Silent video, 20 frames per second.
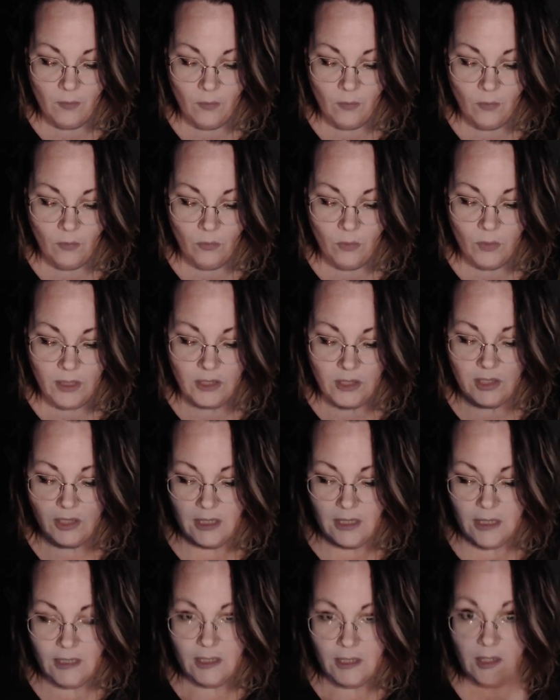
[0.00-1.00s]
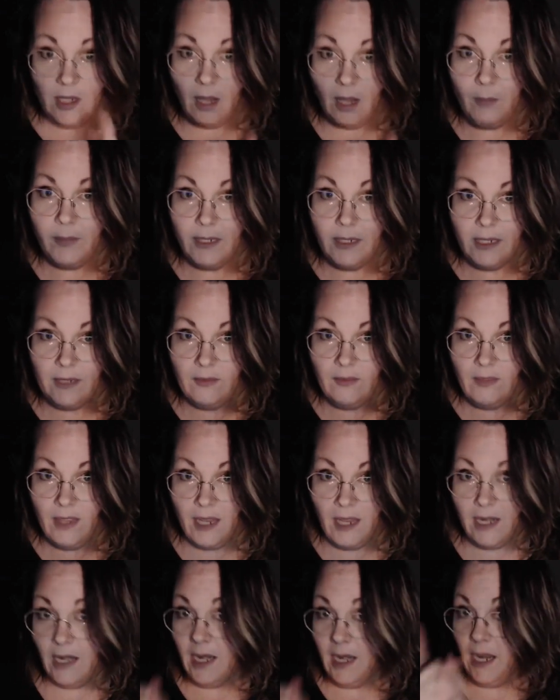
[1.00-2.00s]
Which is a topic
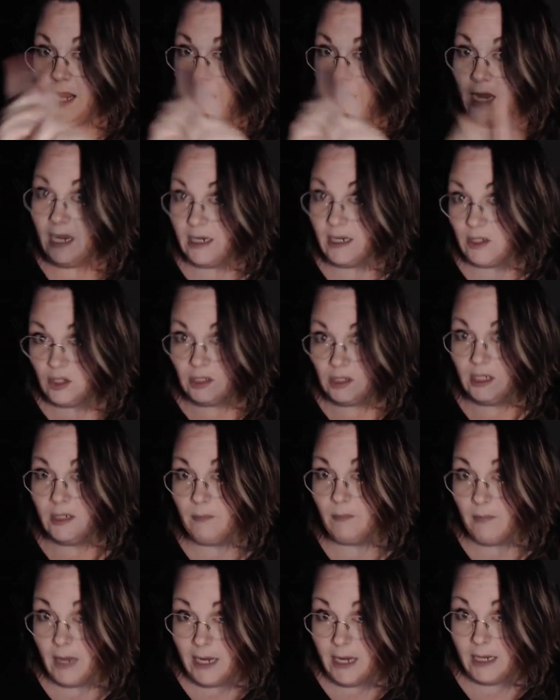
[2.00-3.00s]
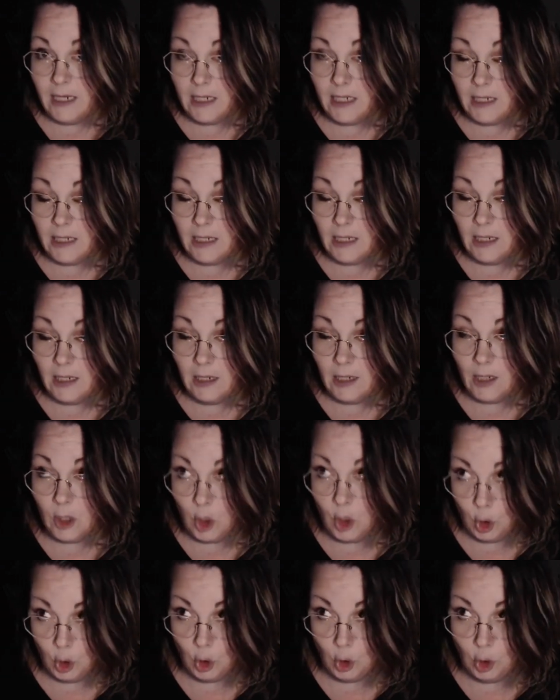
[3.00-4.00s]
that Angela and Mike
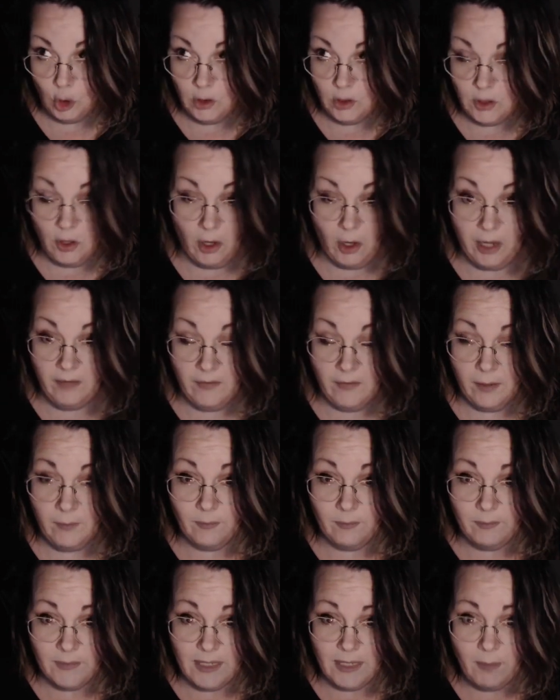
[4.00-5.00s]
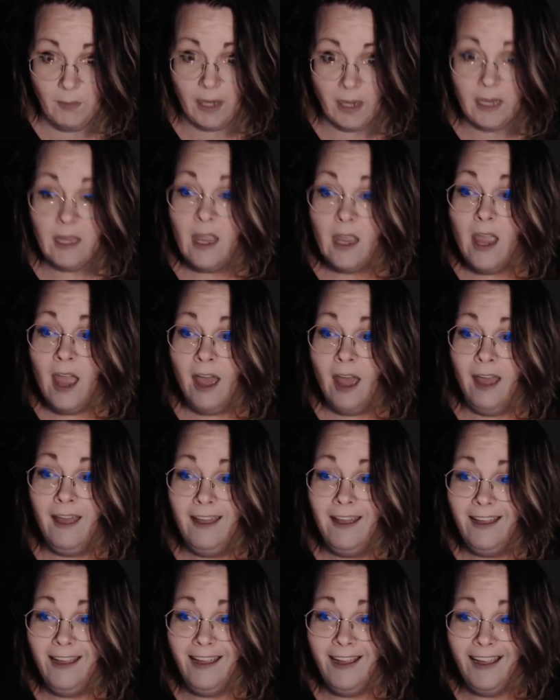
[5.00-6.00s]
Cole, sorry if I said Mike,
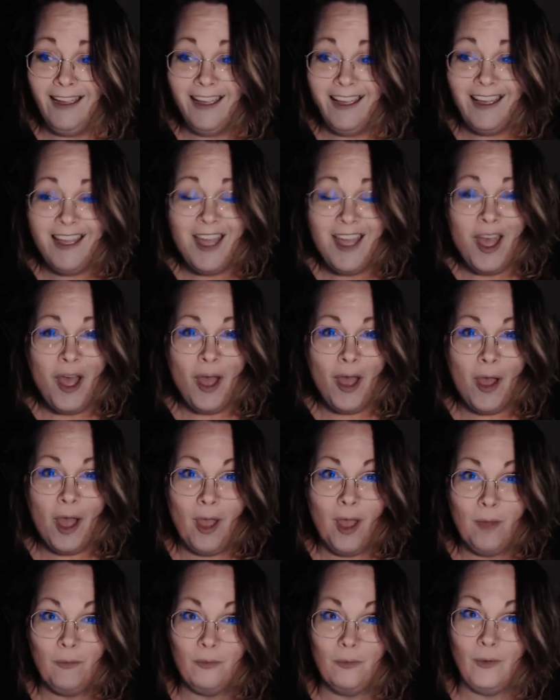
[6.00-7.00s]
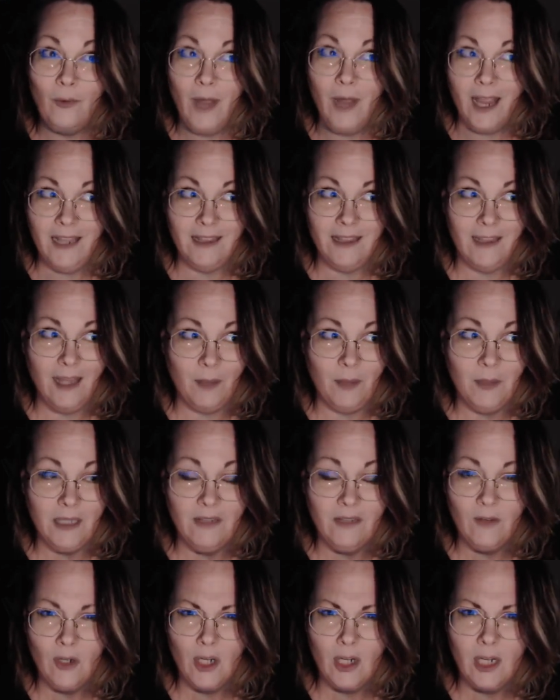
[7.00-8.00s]
I
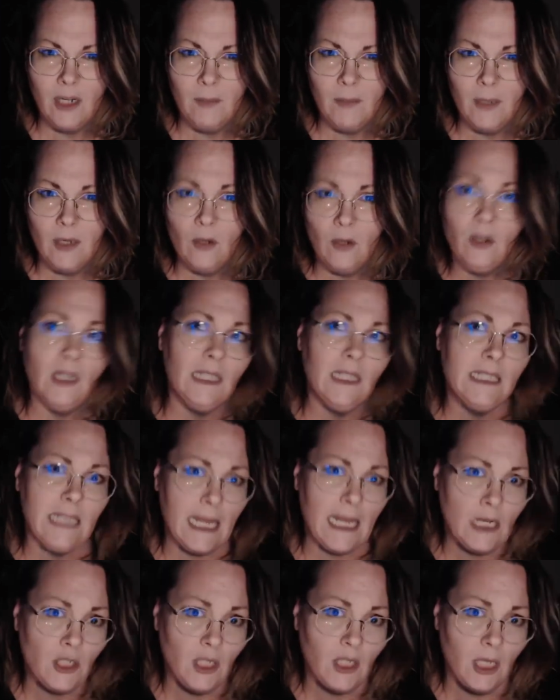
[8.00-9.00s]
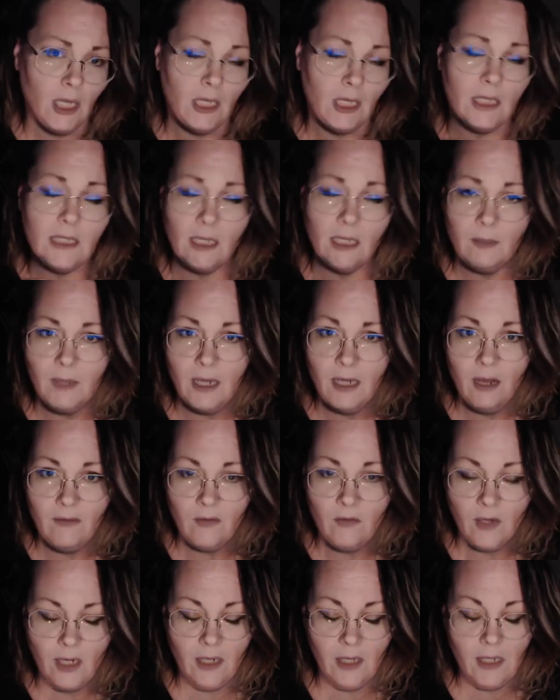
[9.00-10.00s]
believe are going to be, or at least Angela is going to be
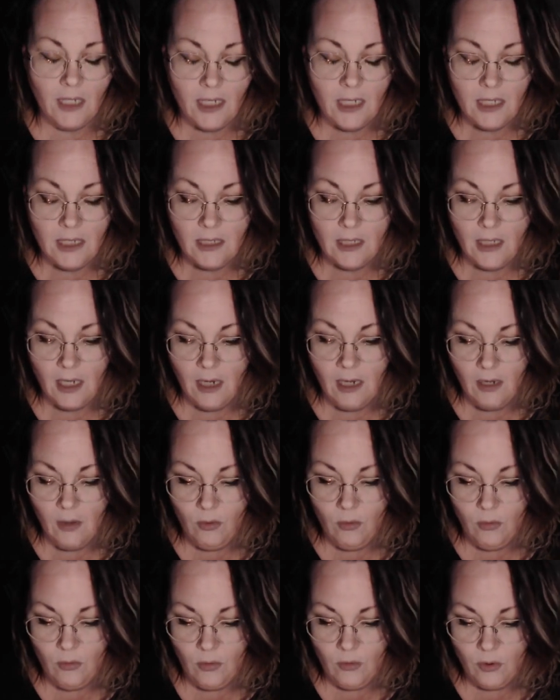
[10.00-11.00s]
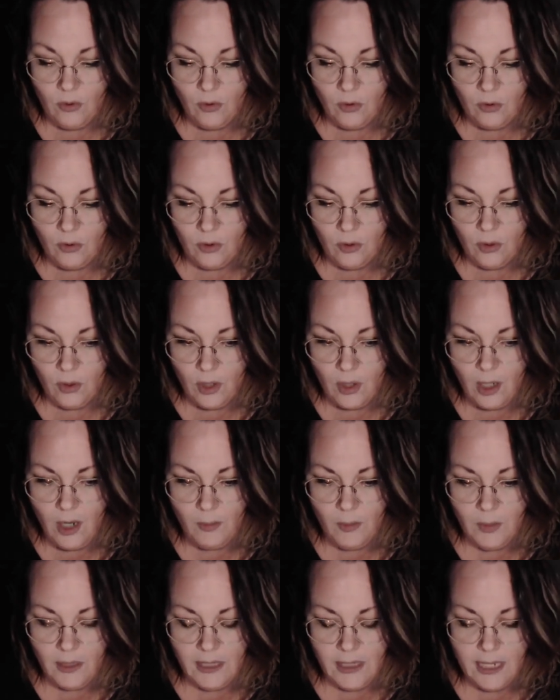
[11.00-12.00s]
covering in a
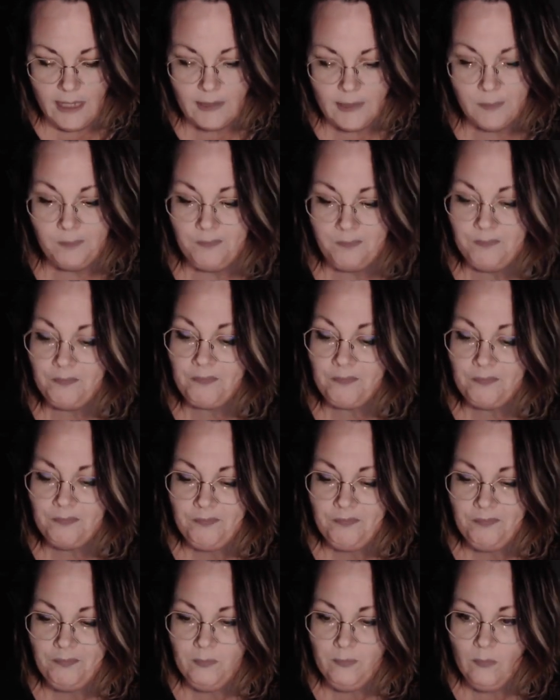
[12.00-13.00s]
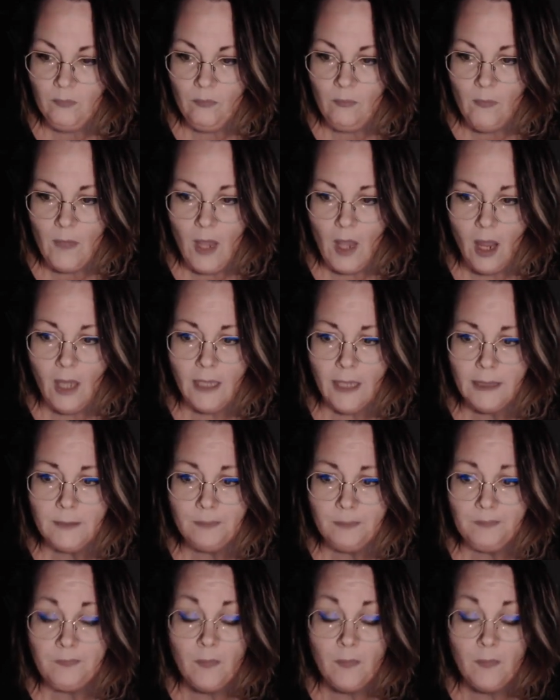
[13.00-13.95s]
couple of days. I